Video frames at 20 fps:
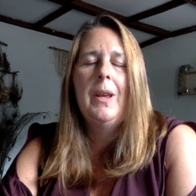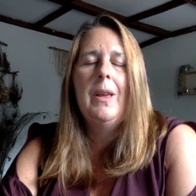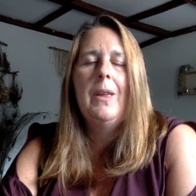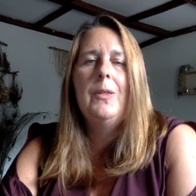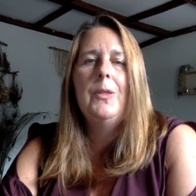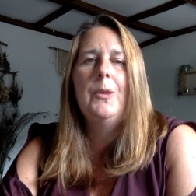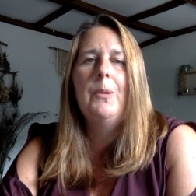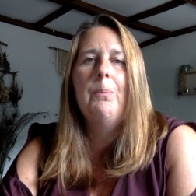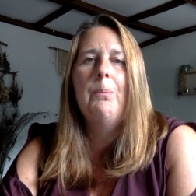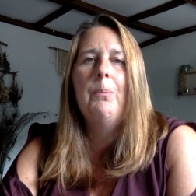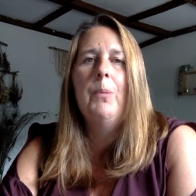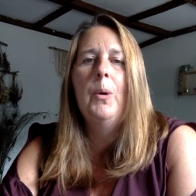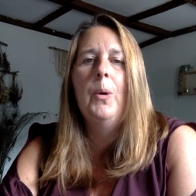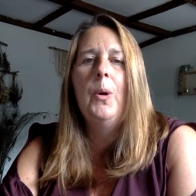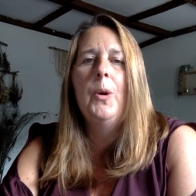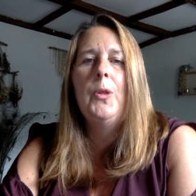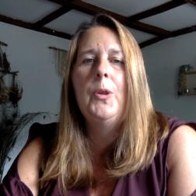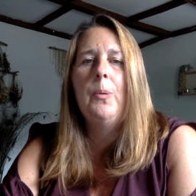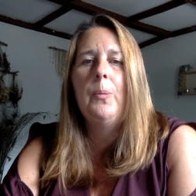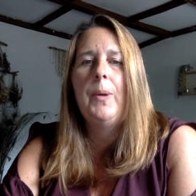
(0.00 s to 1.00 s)
the
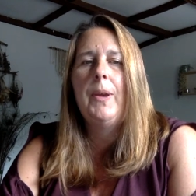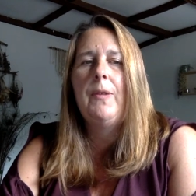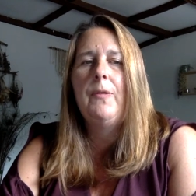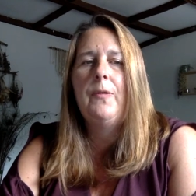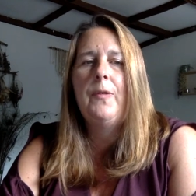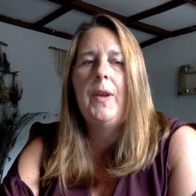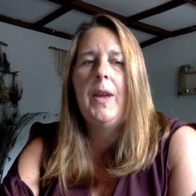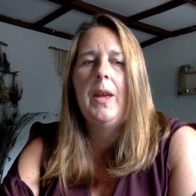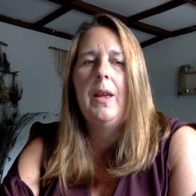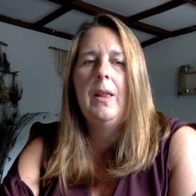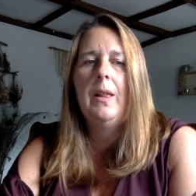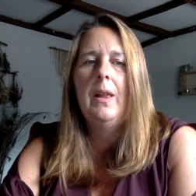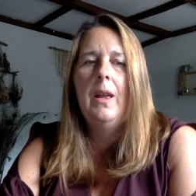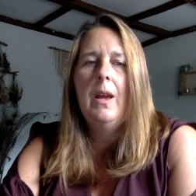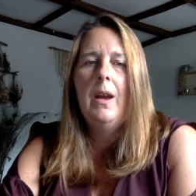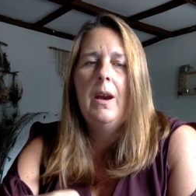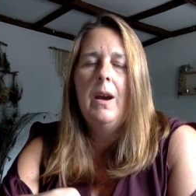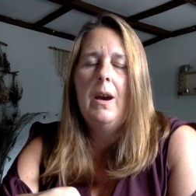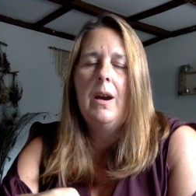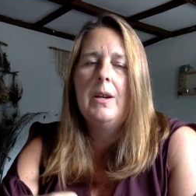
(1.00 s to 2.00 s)
more that we fill
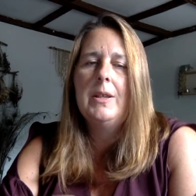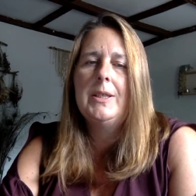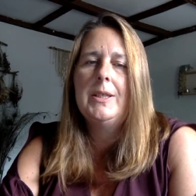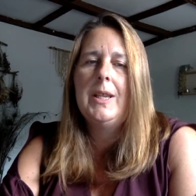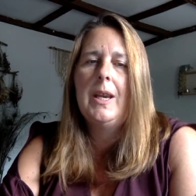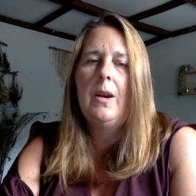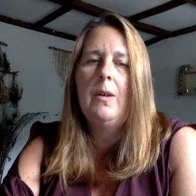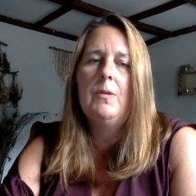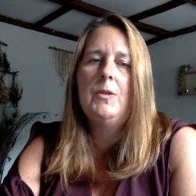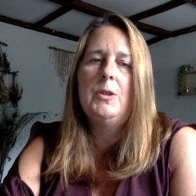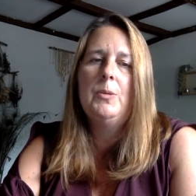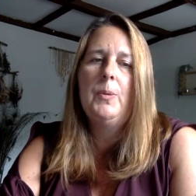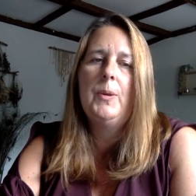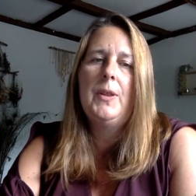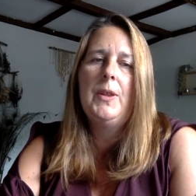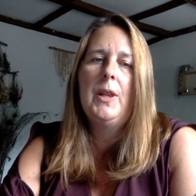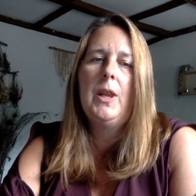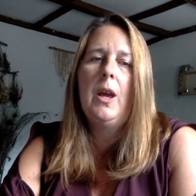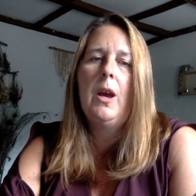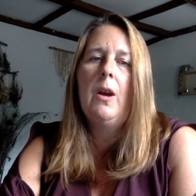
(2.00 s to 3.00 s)
ourselves with
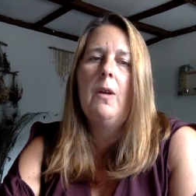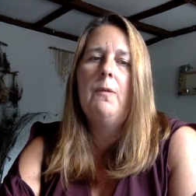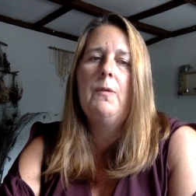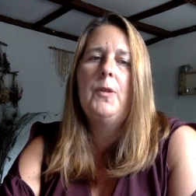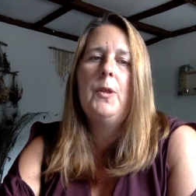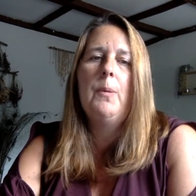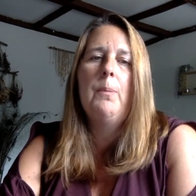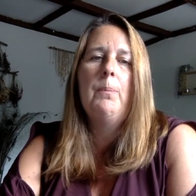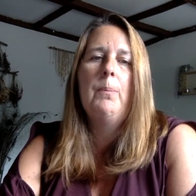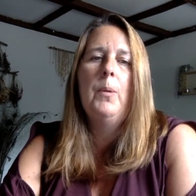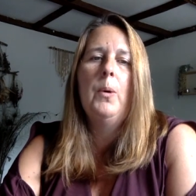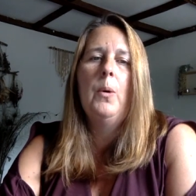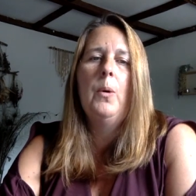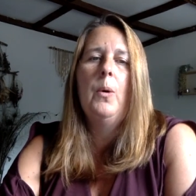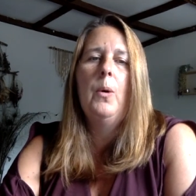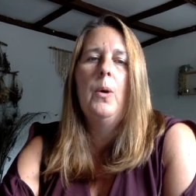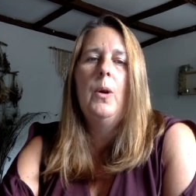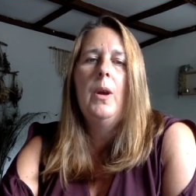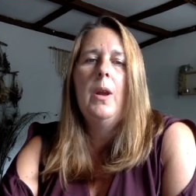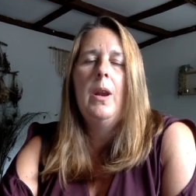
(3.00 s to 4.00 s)
love, the
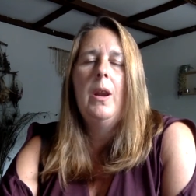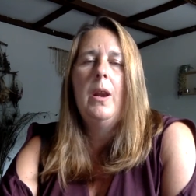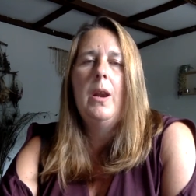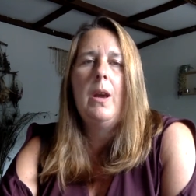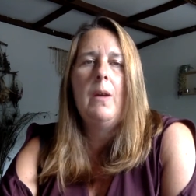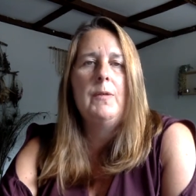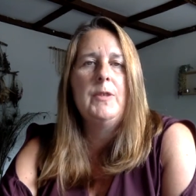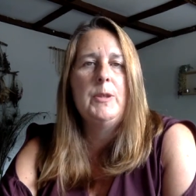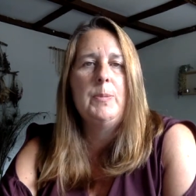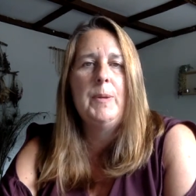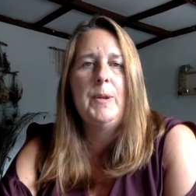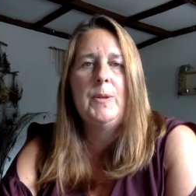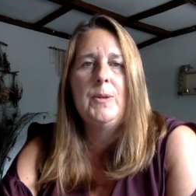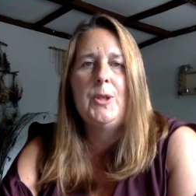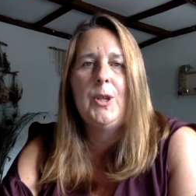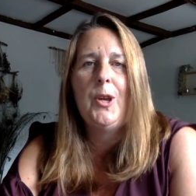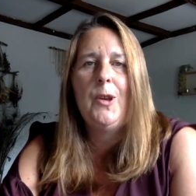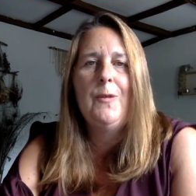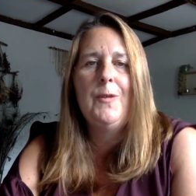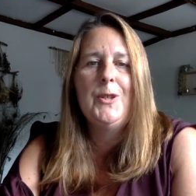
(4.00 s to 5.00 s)
more love spills
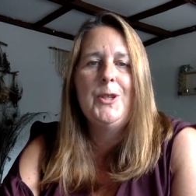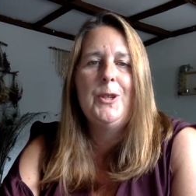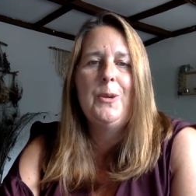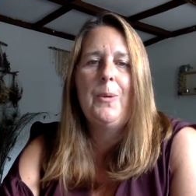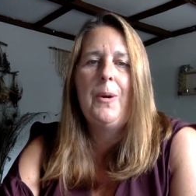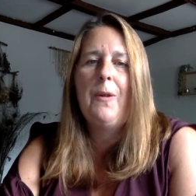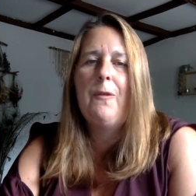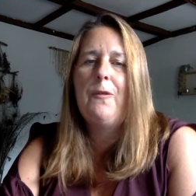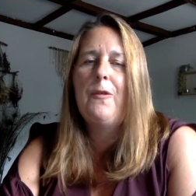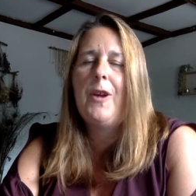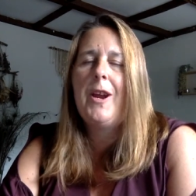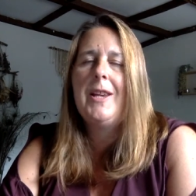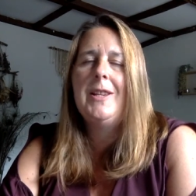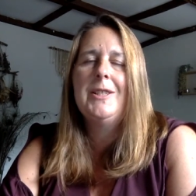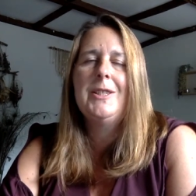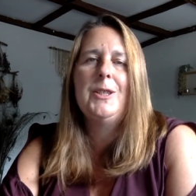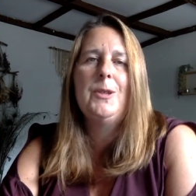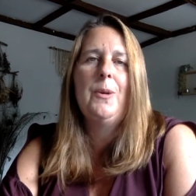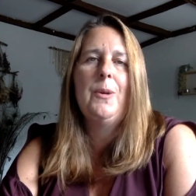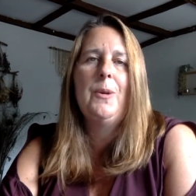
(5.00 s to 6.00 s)
over to our
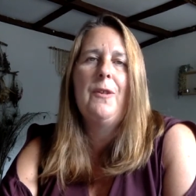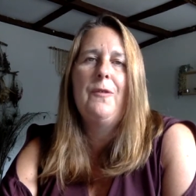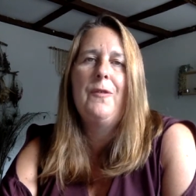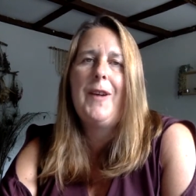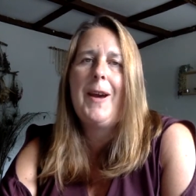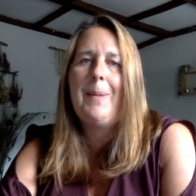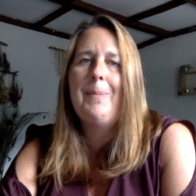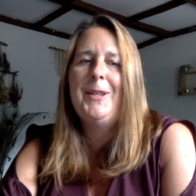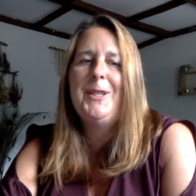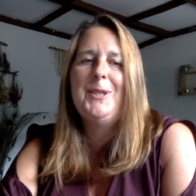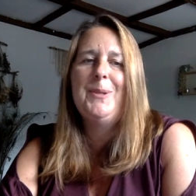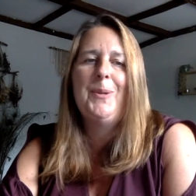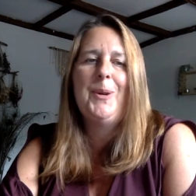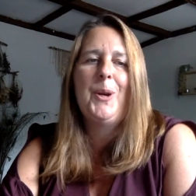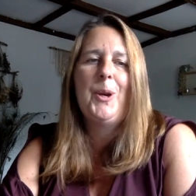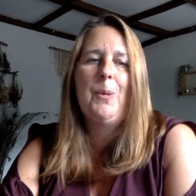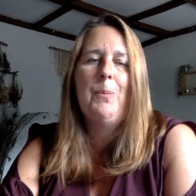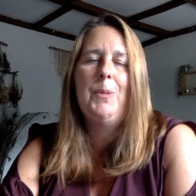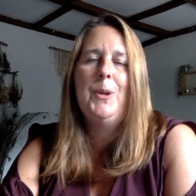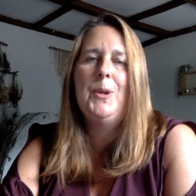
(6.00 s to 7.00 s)
friends, to our family, to our
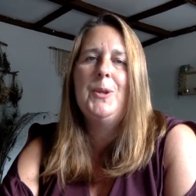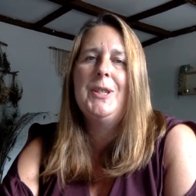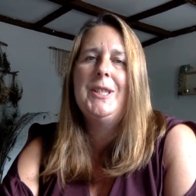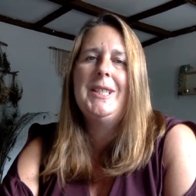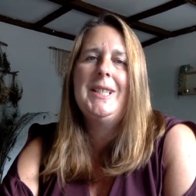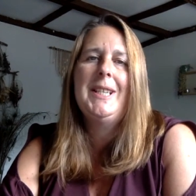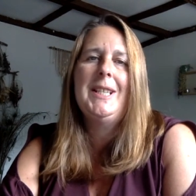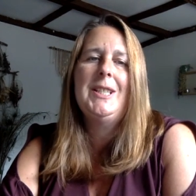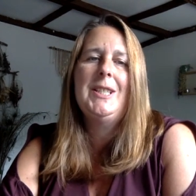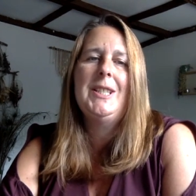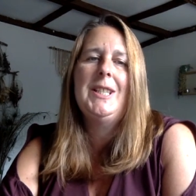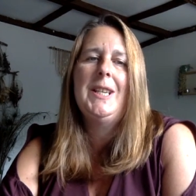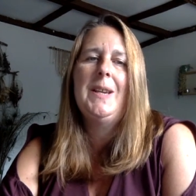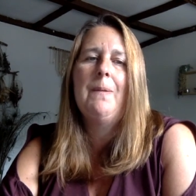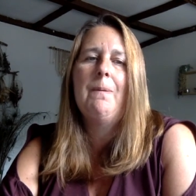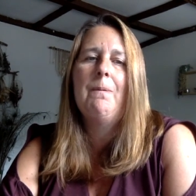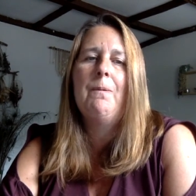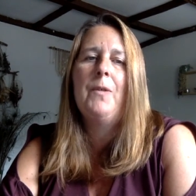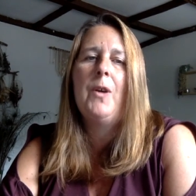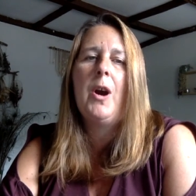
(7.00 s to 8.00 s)
community, to the
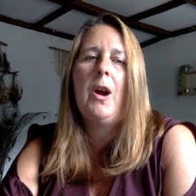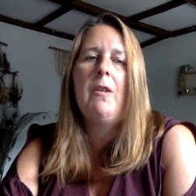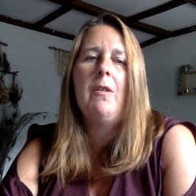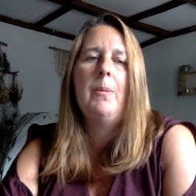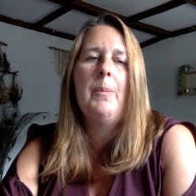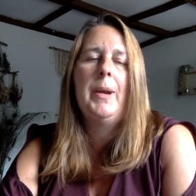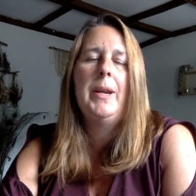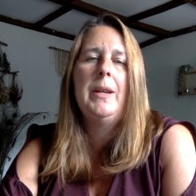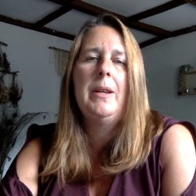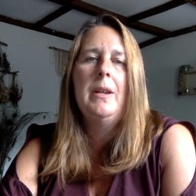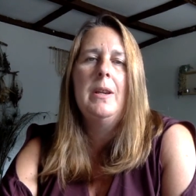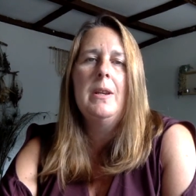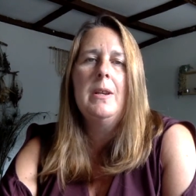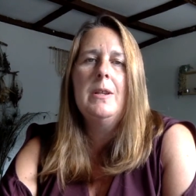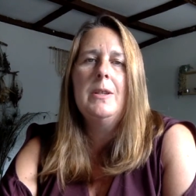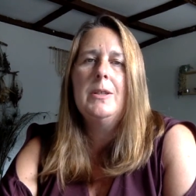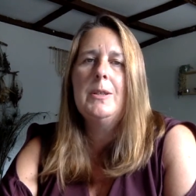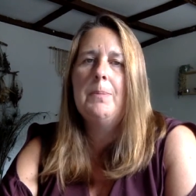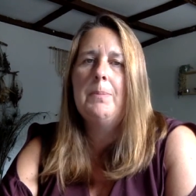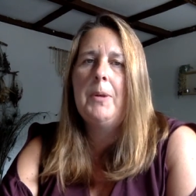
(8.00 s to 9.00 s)
environment,
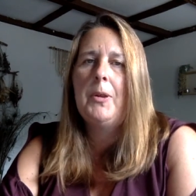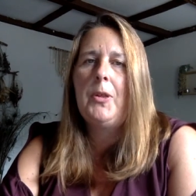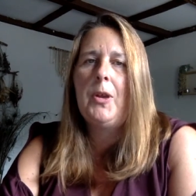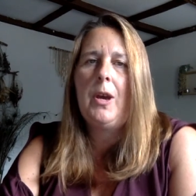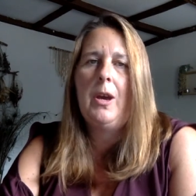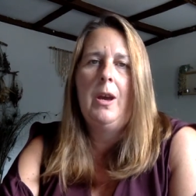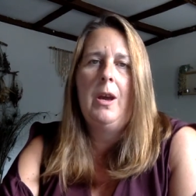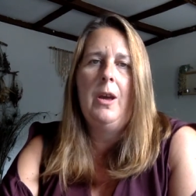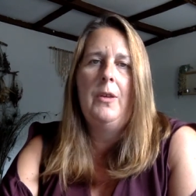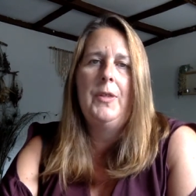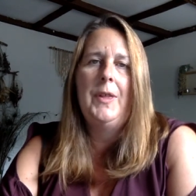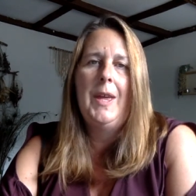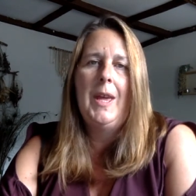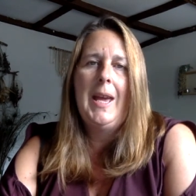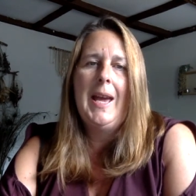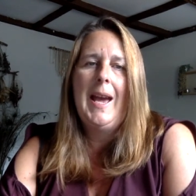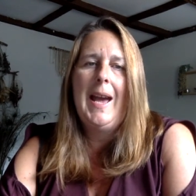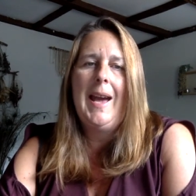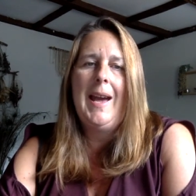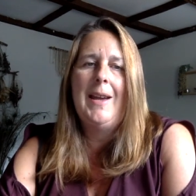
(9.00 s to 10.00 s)
to Mother Earth,
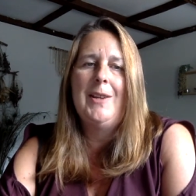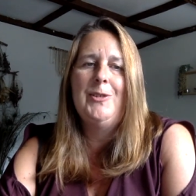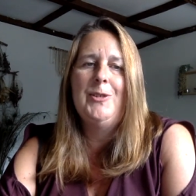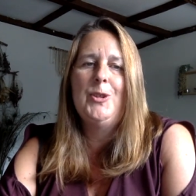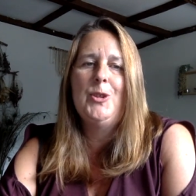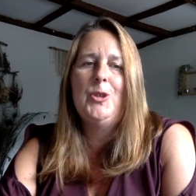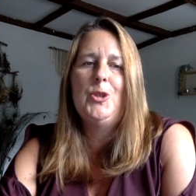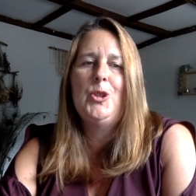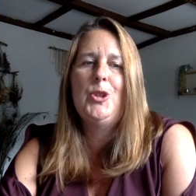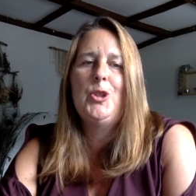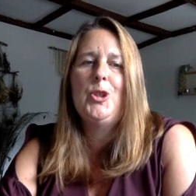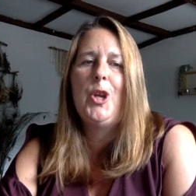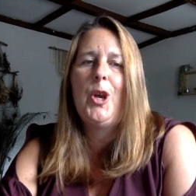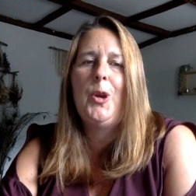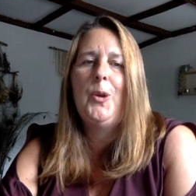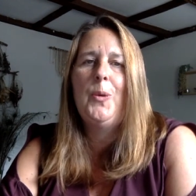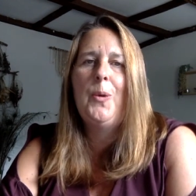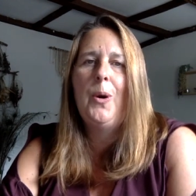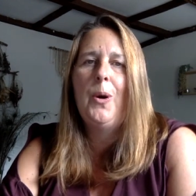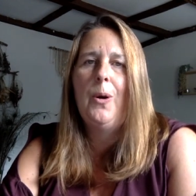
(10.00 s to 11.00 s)
and
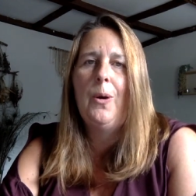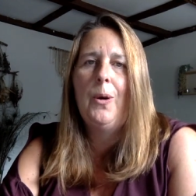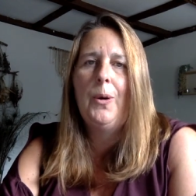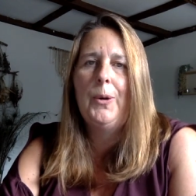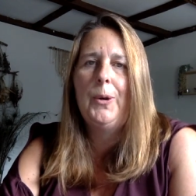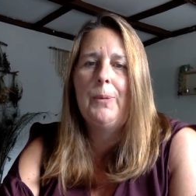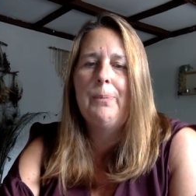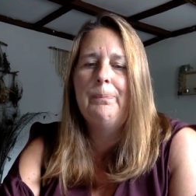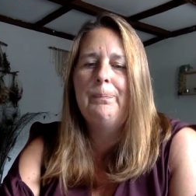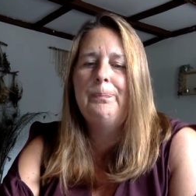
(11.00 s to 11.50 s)
so on.